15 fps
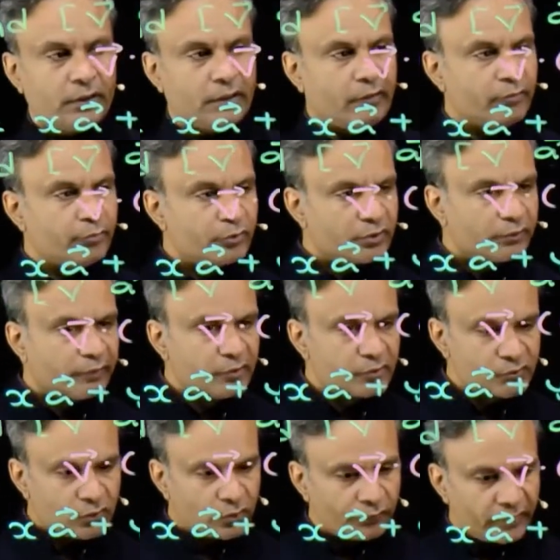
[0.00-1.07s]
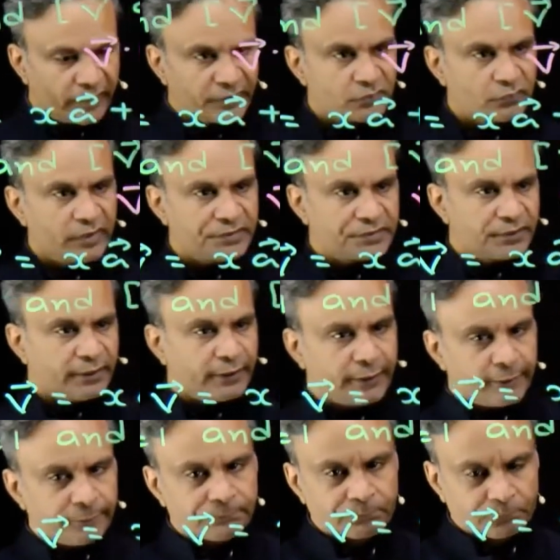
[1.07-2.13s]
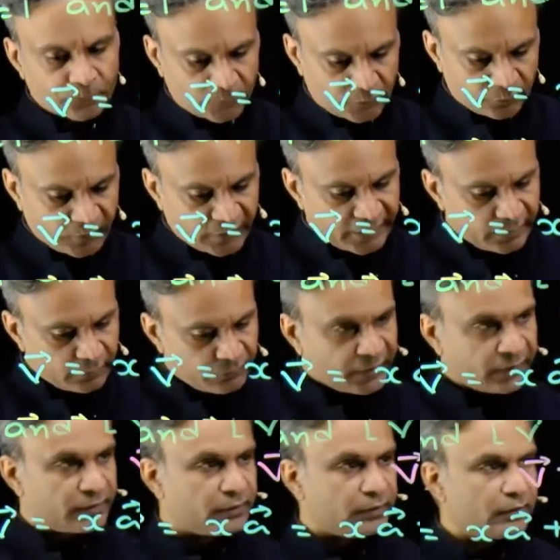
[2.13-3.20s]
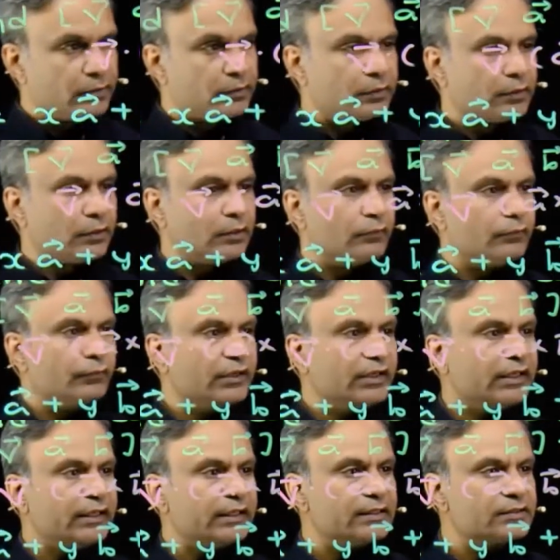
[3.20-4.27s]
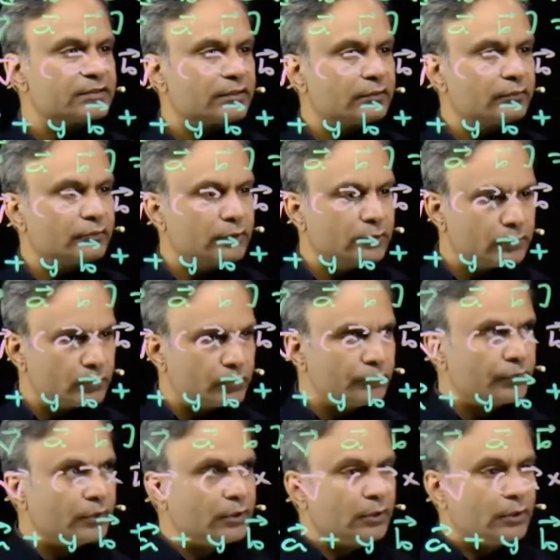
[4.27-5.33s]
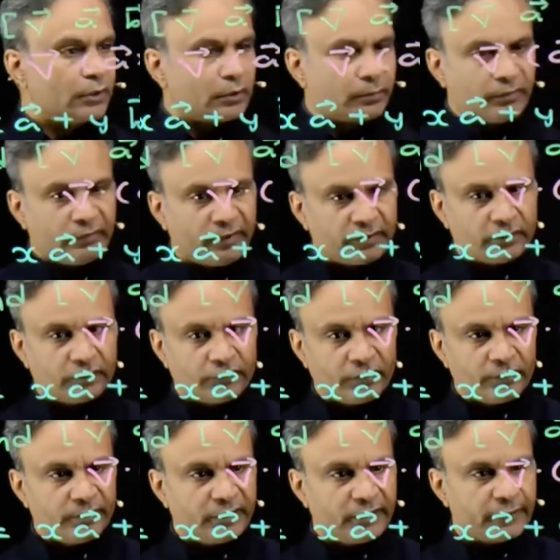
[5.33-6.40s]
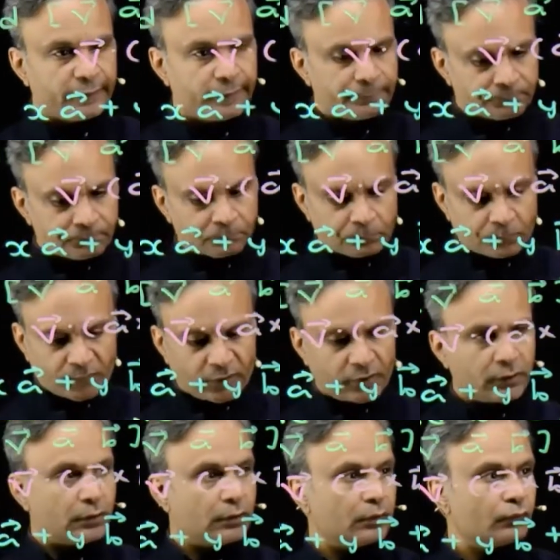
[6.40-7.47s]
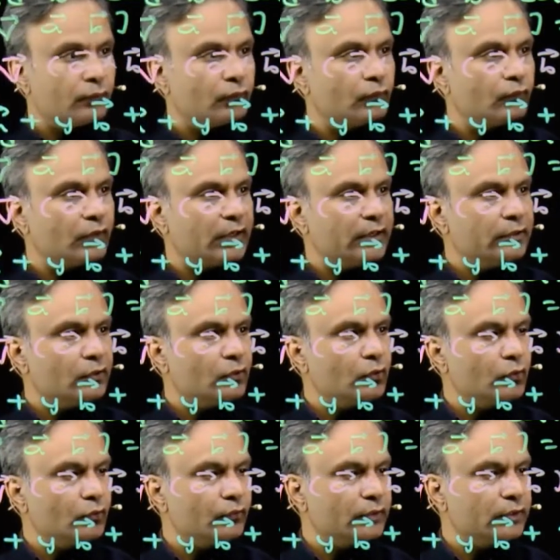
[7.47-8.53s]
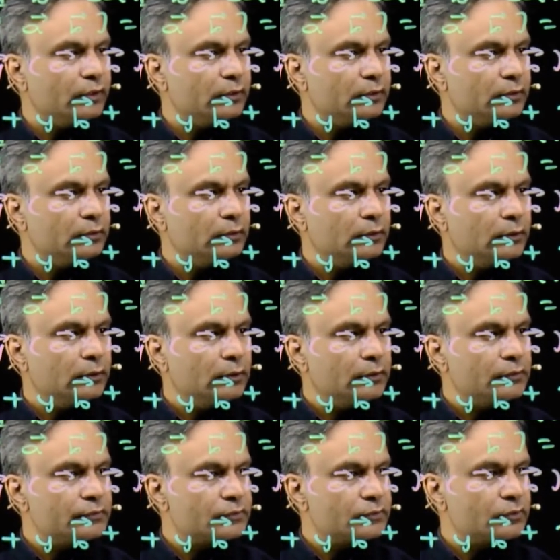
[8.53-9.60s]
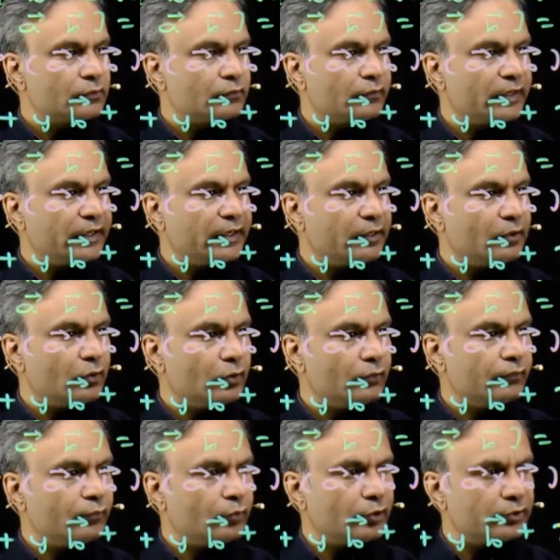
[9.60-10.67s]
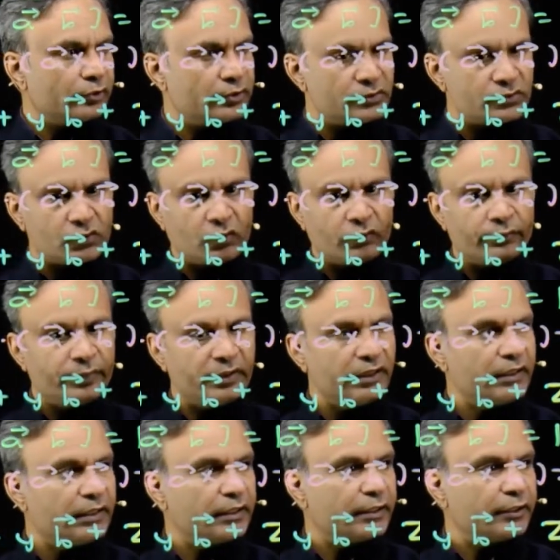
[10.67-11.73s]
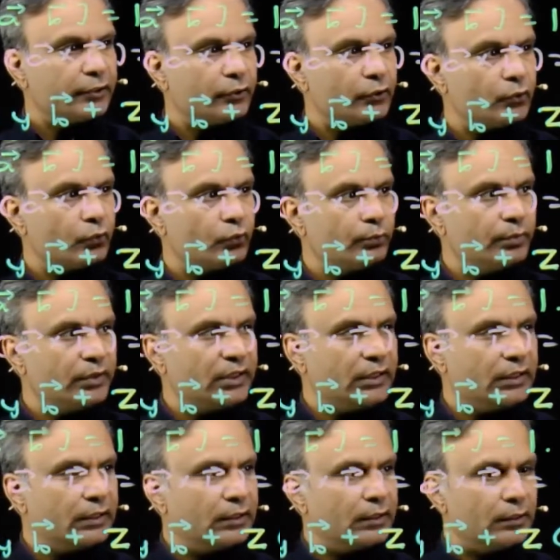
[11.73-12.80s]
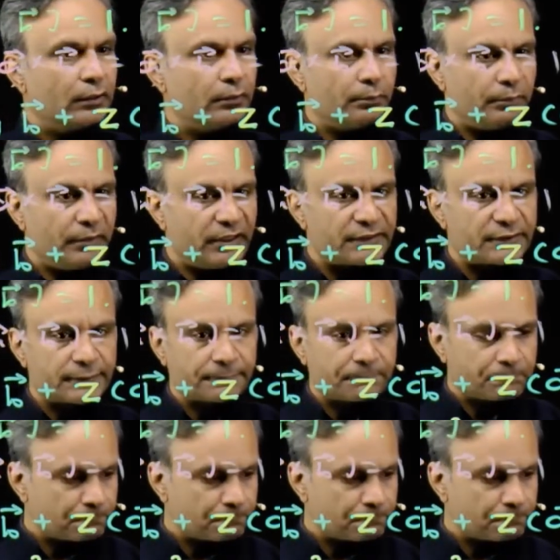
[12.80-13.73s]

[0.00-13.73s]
now we put the values of x, y, z here. We get vector v is equal to, hame vector v milega, 1 over square of modulus of b into b plus